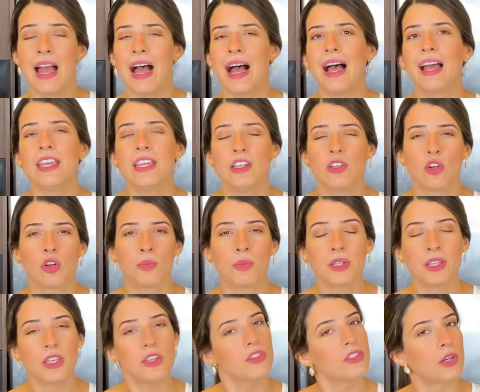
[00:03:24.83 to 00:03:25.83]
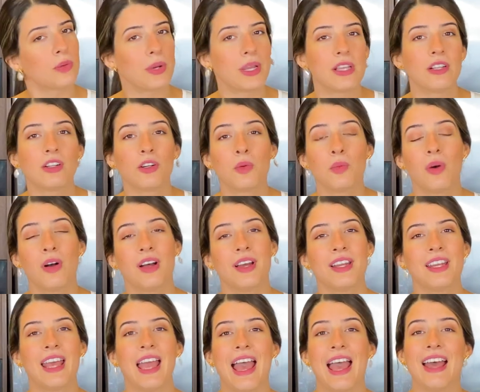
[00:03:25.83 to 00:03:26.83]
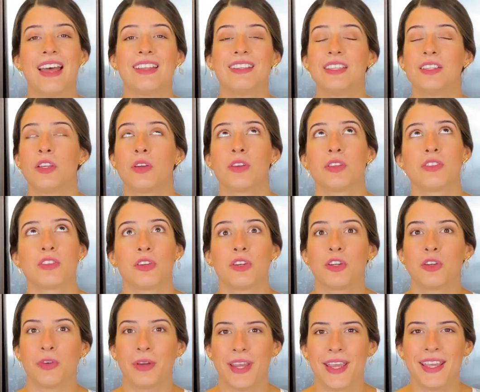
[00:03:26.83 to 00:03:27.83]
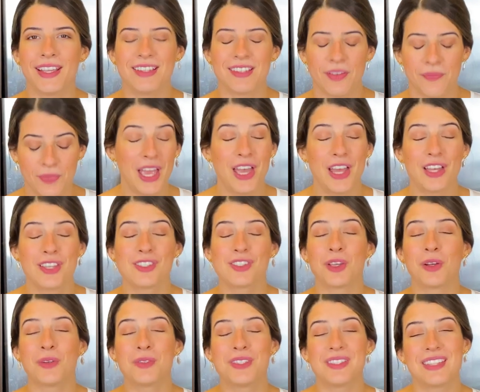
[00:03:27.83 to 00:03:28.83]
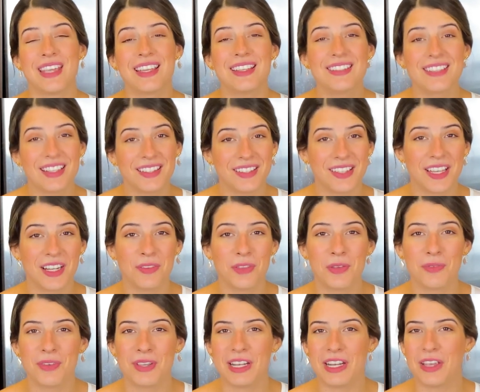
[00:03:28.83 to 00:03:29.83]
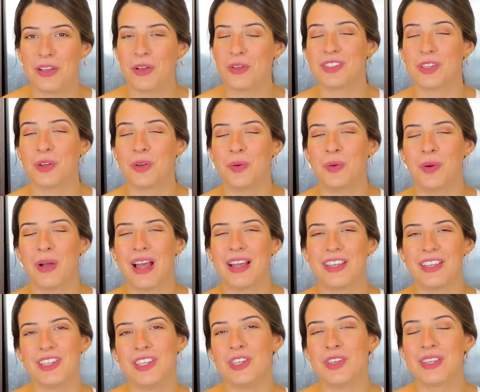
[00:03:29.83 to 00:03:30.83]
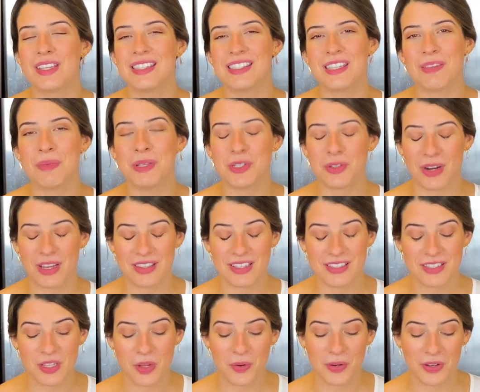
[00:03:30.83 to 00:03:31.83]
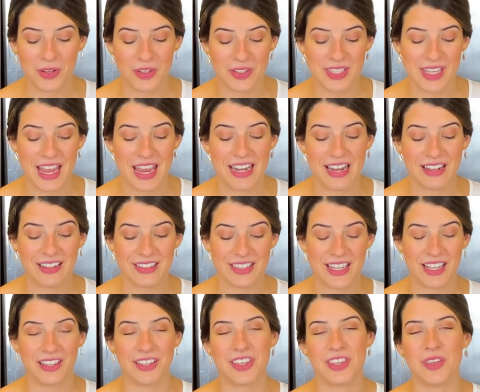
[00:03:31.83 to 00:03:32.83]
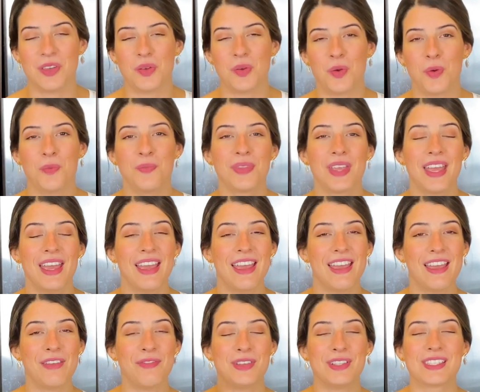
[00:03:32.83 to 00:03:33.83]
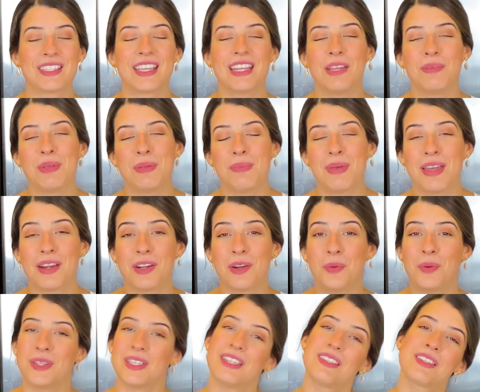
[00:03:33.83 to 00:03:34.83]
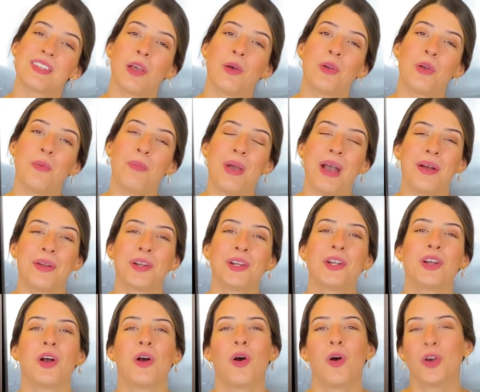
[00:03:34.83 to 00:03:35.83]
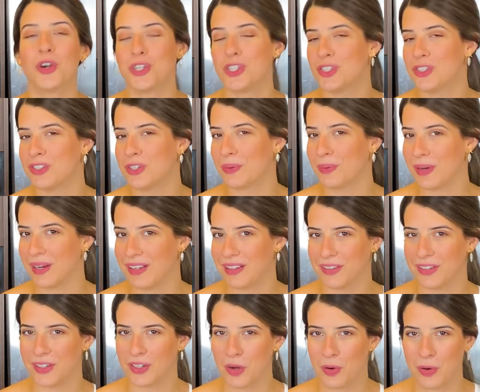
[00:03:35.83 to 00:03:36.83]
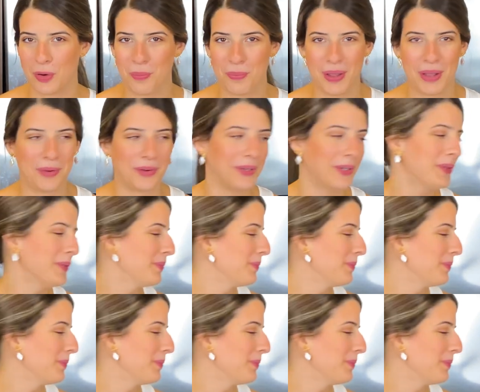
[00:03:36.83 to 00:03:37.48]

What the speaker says: I normally use a regular one and the donuts are great. So stay till the end of the video so you can see me try these donuts and I'll tell you if it's gonna be better with this cocoa powder or just the regular cocoa powder.